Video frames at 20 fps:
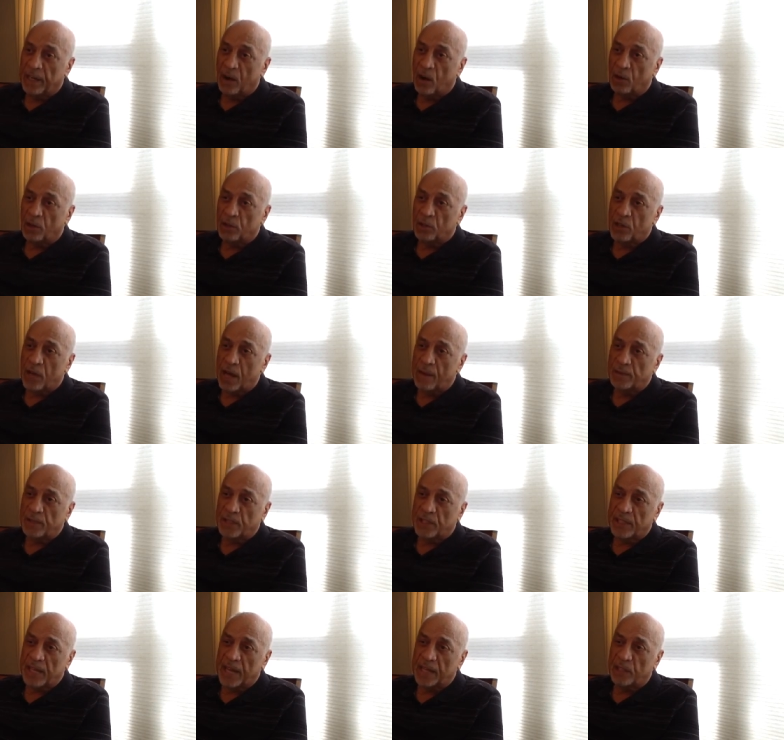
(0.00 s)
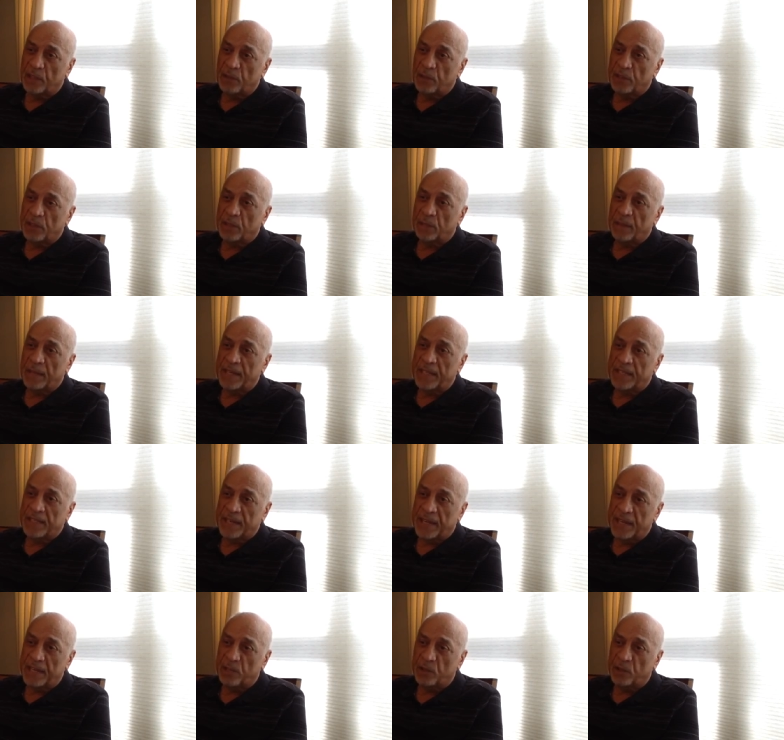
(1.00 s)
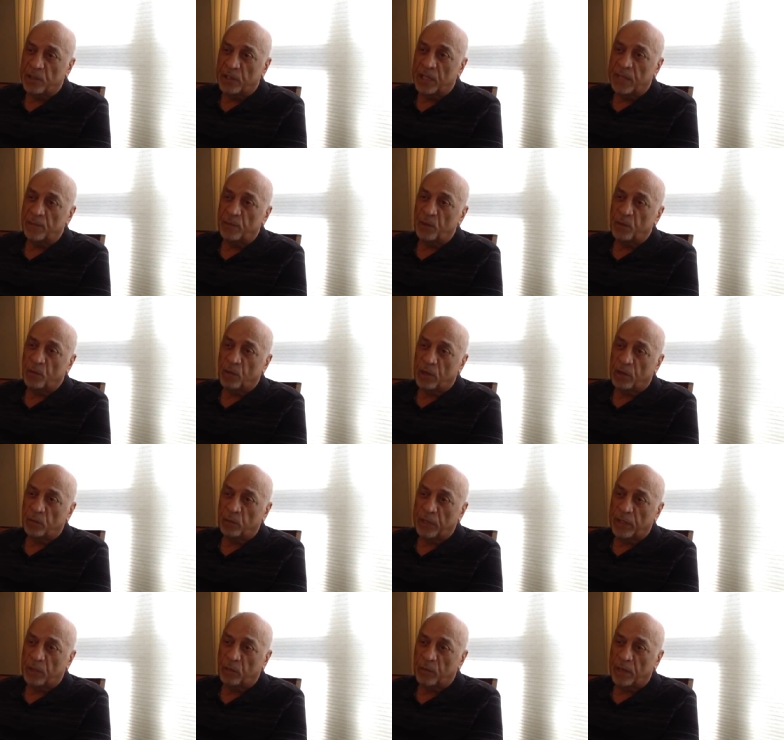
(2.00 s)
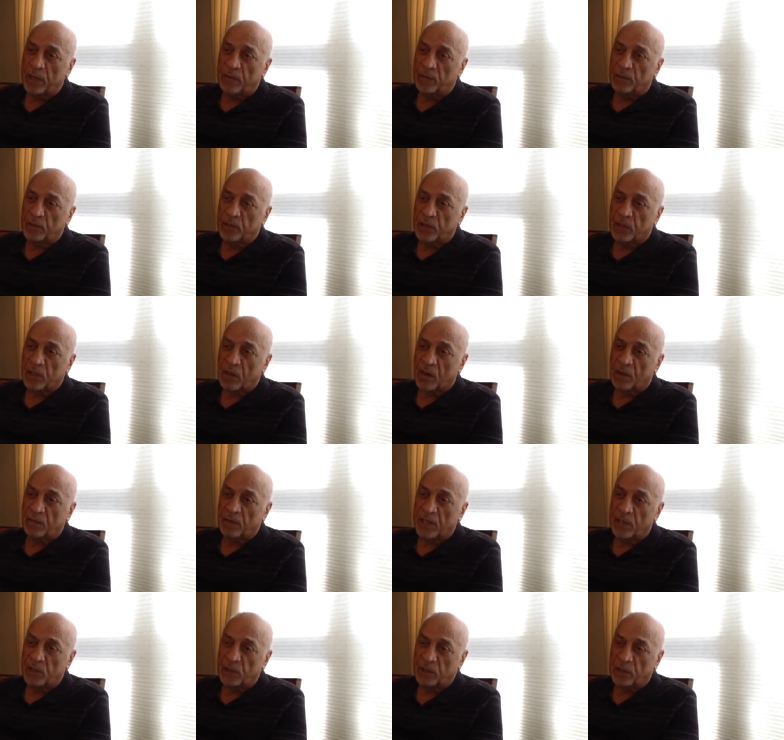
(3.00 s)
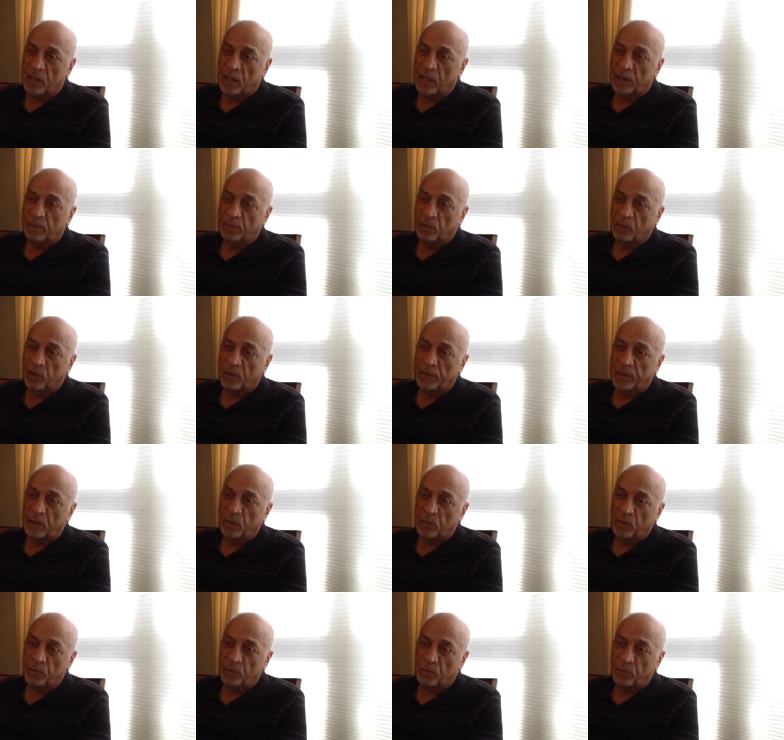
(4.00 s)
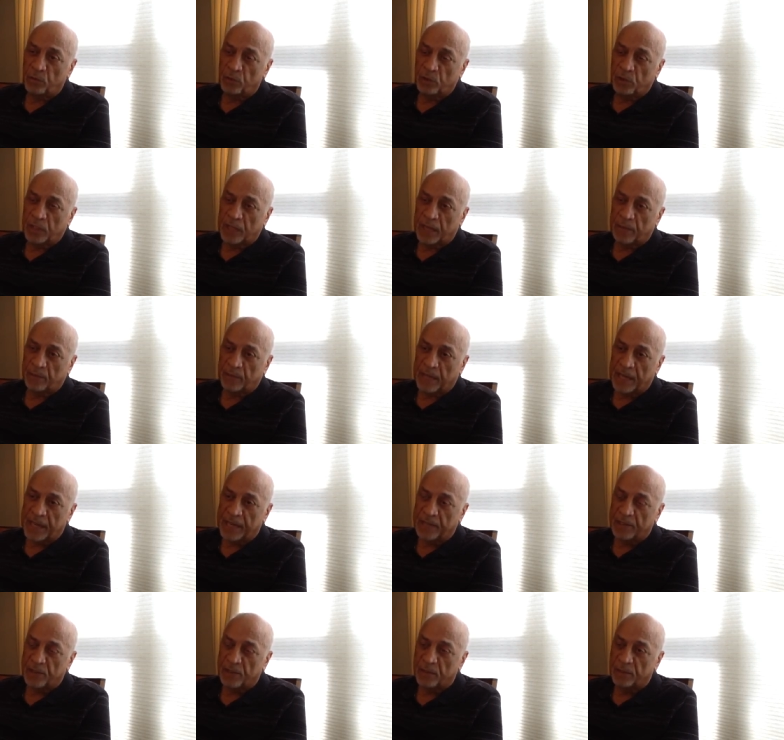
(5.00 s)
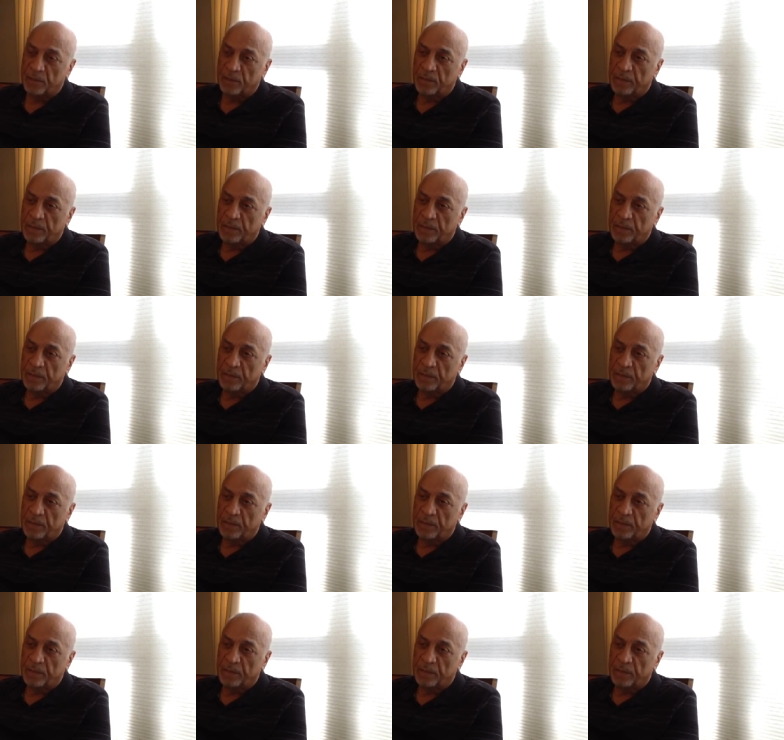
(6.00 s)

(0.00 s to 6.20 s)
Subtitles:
All a job is designed to do is to maintain you, to keep you 1 week away from starvation, unemployment, and food stamp lines.